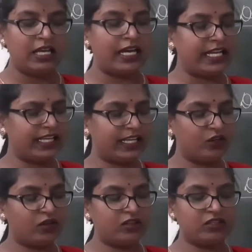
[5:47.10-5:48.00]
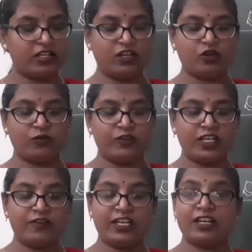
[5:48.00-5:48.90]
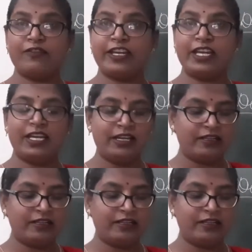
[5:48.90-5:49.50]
I cannot think of giving away